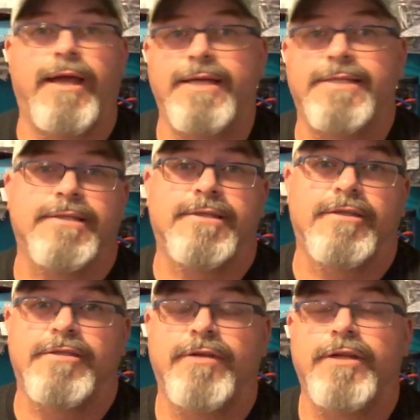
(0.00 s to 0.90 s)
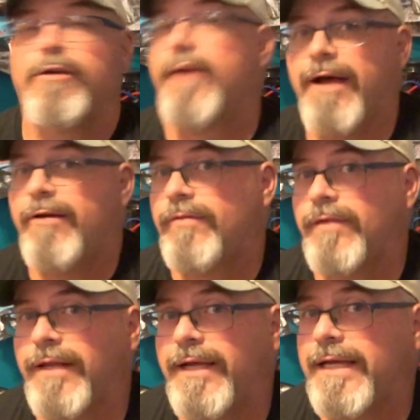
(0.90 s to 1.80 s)
exit to this video out on the
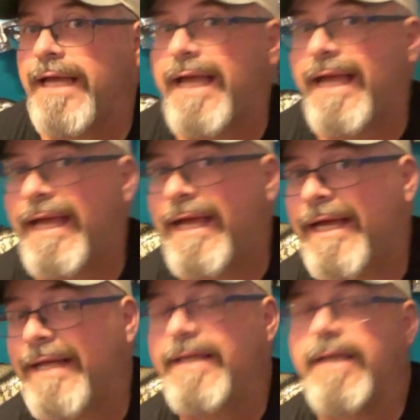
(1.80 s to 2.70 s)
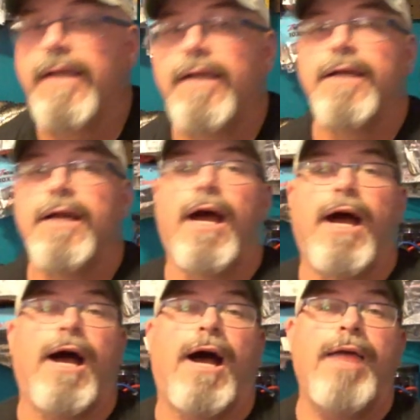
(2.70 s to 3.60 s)
lake, and
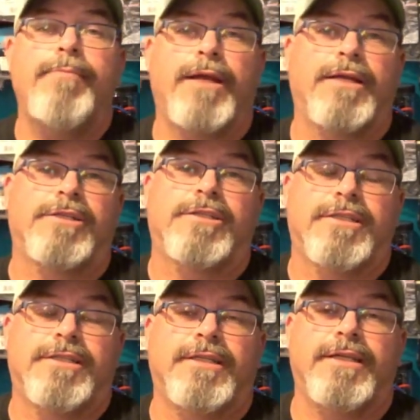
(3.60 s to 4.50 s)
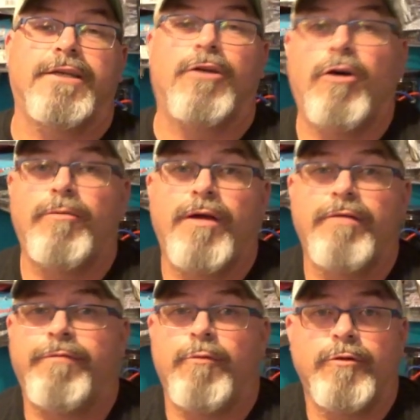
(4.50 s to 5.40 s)
I managed to delete all my
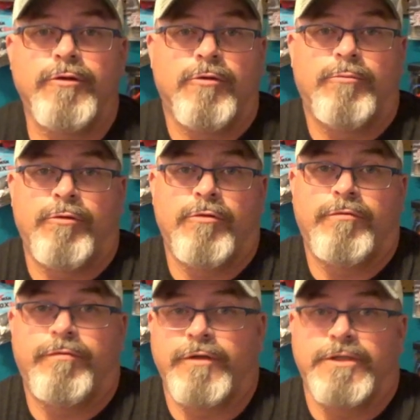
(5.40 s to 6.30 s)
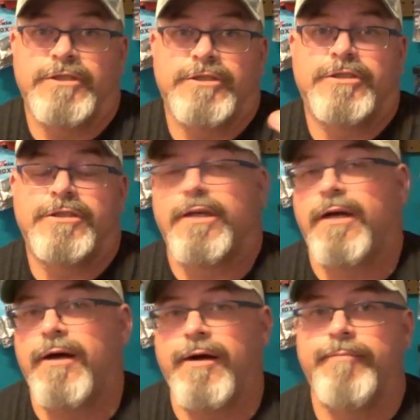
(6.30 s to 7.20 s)
forward GoPro footage.
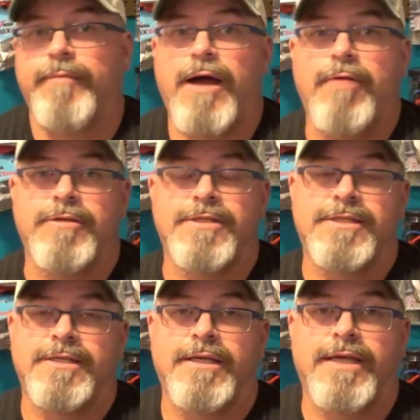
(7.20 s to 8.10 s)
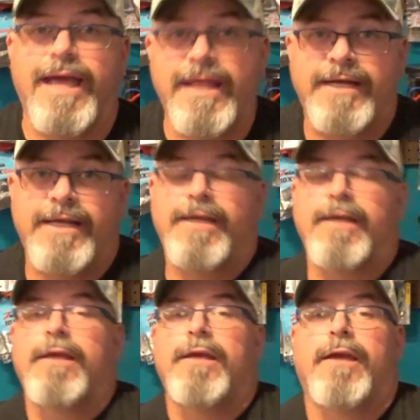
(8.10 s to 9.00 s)
I was editing
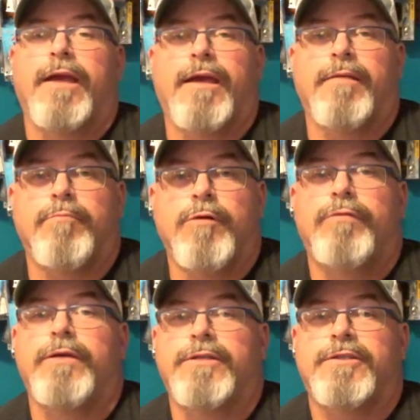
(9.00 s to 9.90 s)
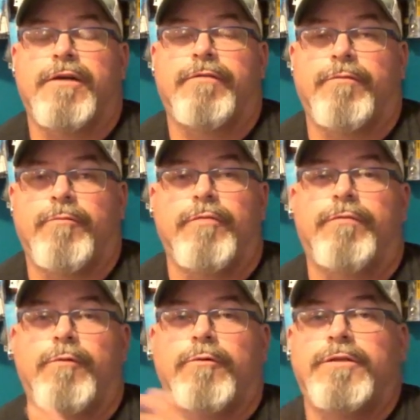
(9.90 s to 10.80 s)
and moving stuff from one
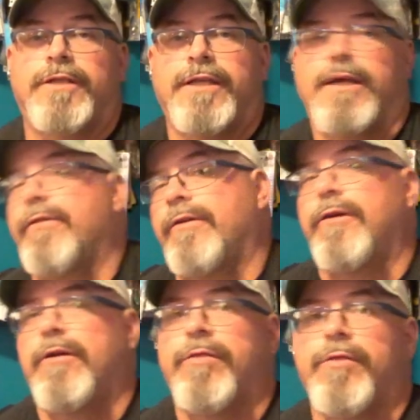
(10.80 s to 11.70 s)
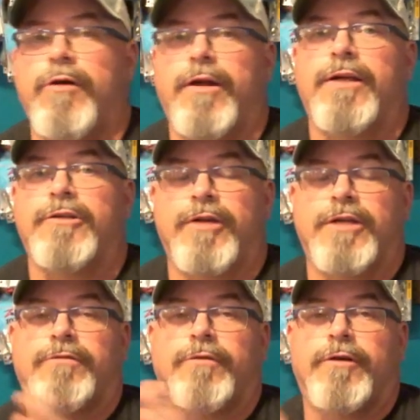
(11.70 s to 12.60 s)
folder to the other, thought I had
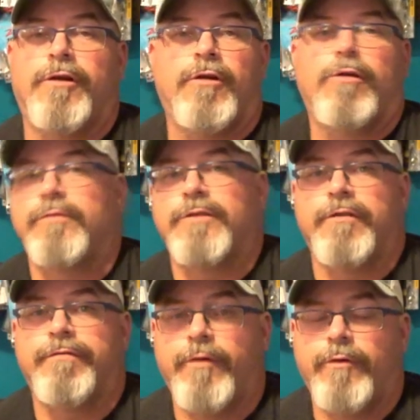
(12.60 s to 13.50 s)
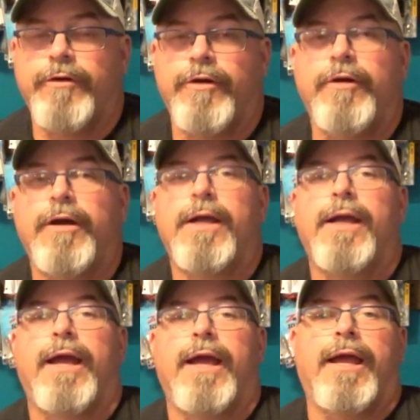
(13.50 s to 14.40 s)
transferred it all over to the folder,
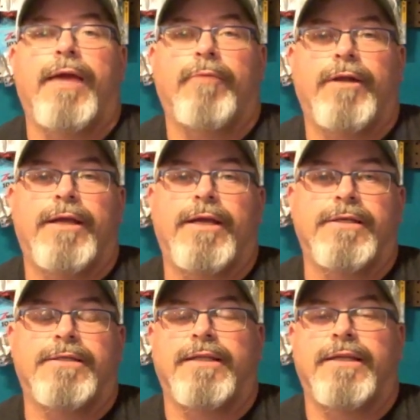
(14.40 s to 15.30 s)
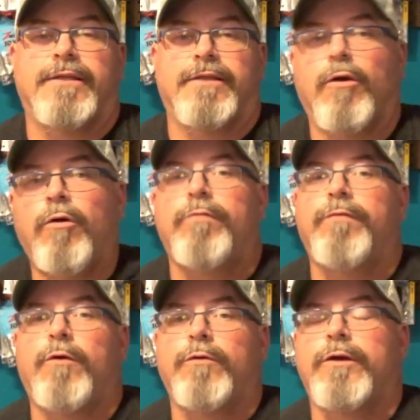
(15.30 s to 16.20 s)
and went ahead and deleted the old
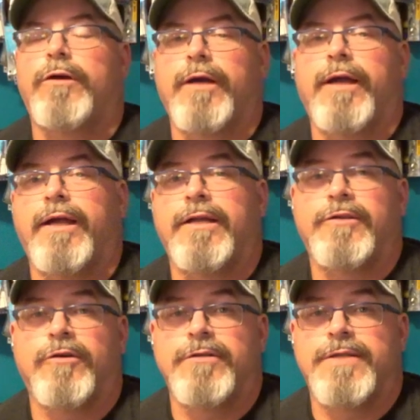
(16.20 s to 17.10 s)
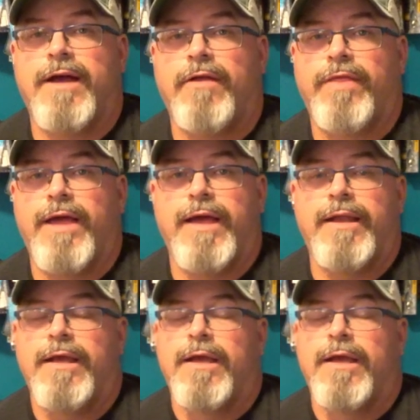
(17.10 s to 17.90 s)
folder, and it turns out that